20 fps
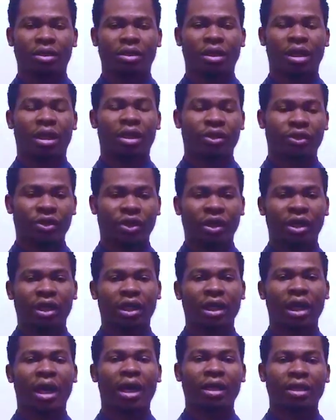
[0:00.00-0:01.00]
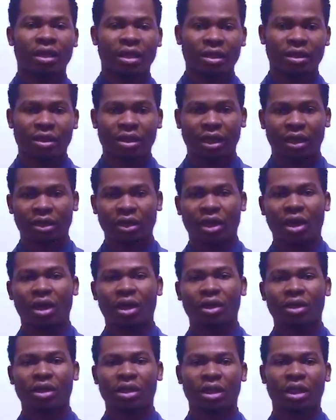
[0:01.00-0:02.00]
Electronic gadgets,
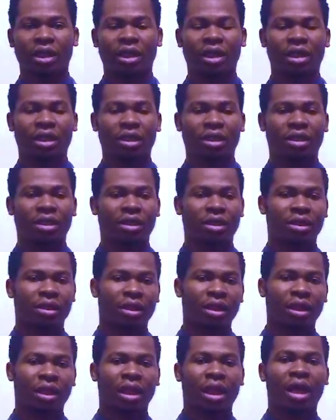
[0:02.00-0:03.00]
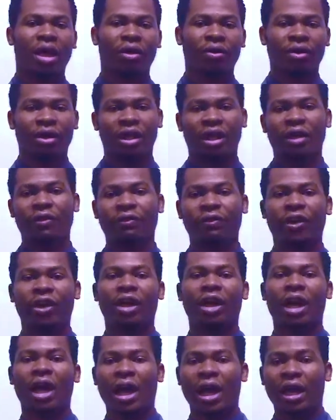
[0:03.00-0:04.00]
technology is now in a
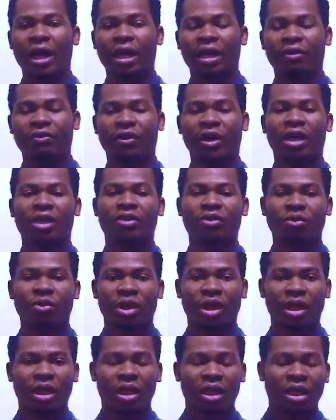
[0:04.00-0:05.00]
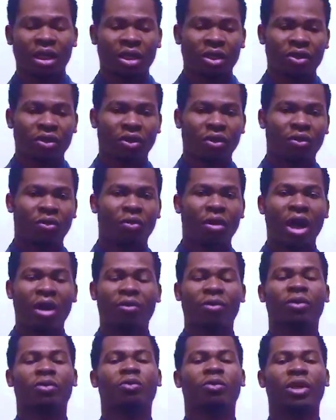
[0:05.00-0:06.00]
very high advanced way. So why
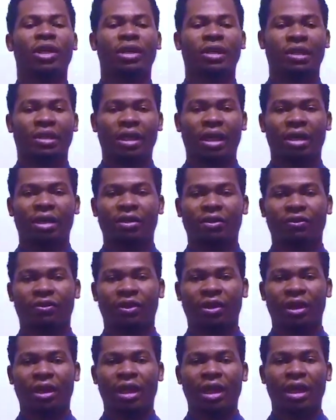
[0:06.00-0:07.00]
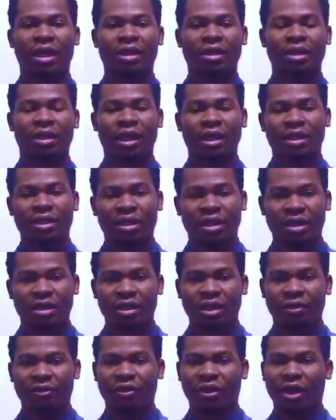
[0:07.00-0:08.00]
would we settle for the less?
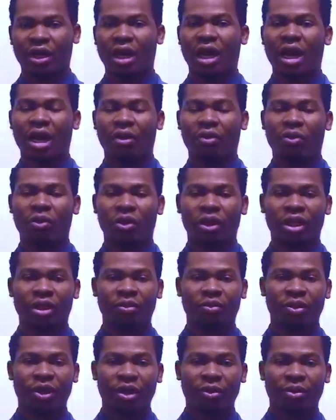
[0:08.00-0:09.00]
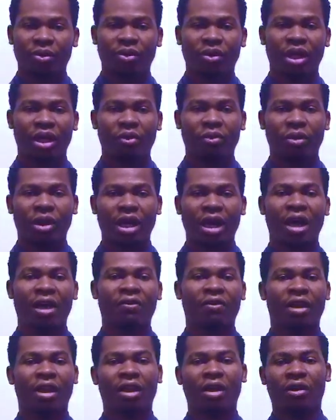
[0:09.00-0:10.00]
Nigerians are very hardworking people and we
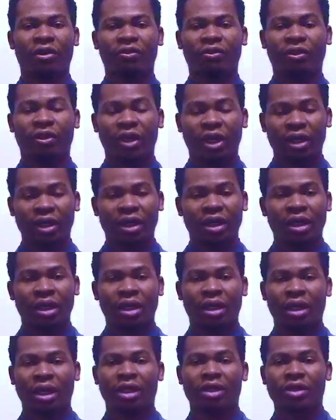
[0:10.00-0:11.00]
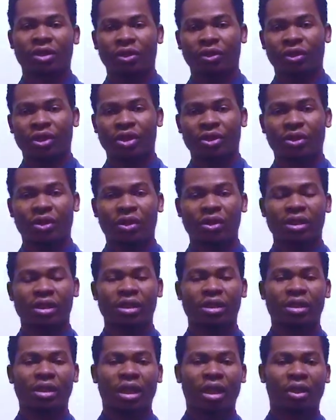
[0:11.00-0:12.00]
have a lot of great natural
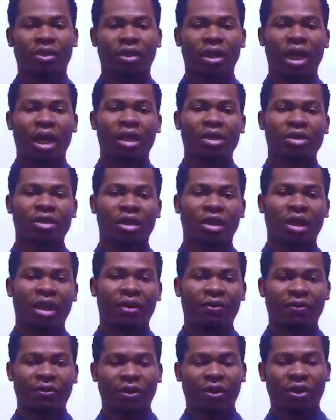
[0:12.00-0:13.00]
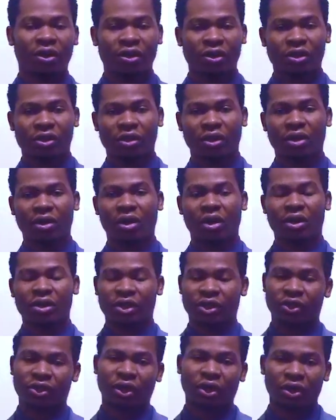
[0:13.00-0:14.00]
resources that could actually afford us to
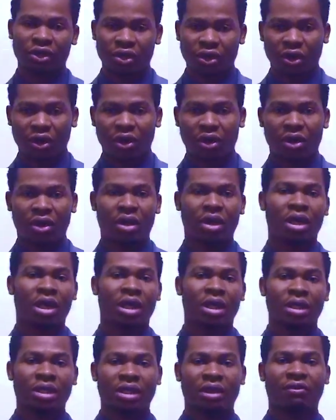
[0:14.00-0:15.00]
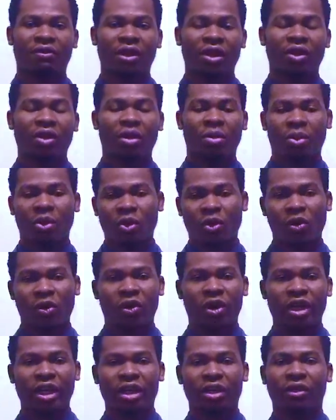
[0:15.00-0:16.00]
construct or develop
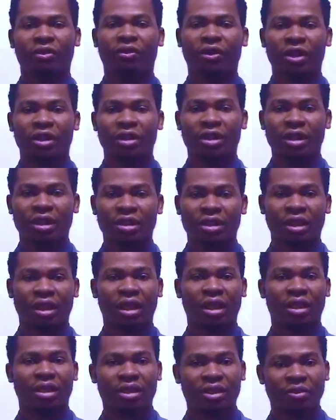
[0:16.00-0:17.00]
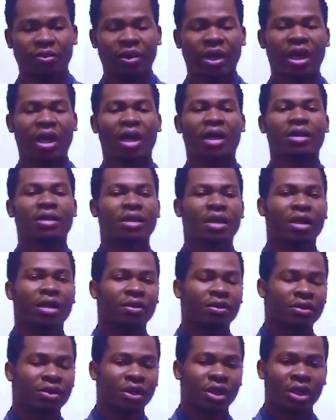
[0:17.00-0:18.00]
or innovate these things by
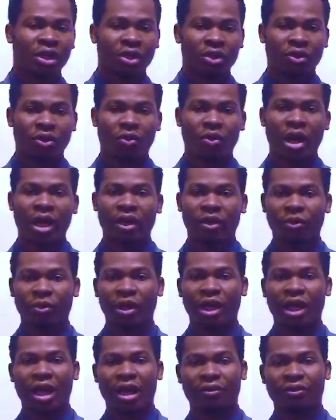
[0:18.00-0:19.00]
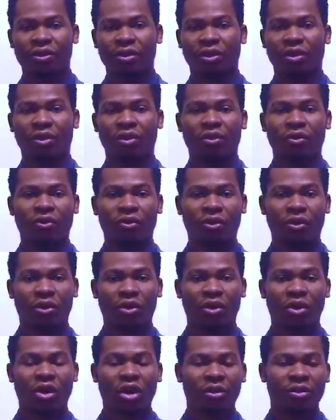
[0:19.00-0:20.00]
ourselves. So why do we have to
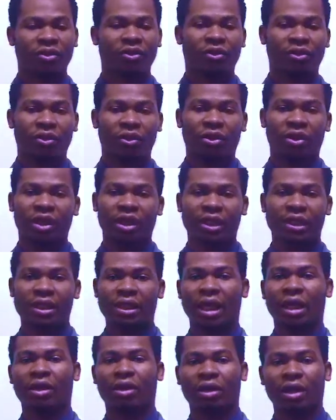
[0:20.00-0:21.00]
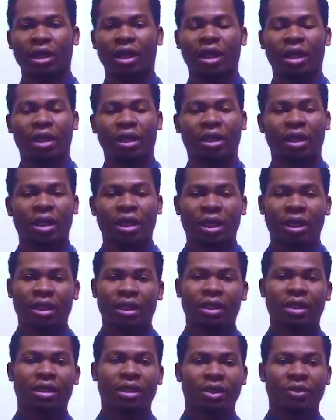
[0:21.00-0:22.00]
opt for the second hand?
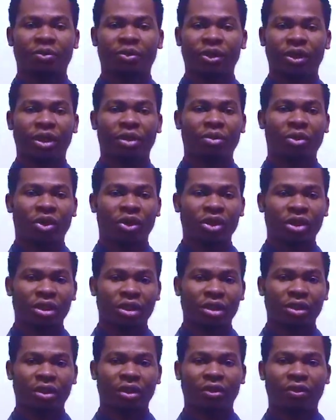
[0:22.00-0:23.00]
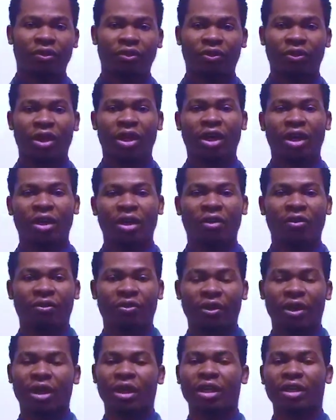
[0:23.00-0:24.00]
This is pretty much very
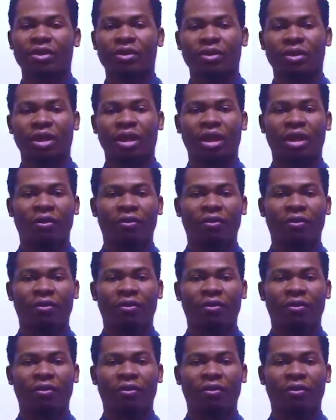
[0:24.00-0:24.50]
unfriendly to the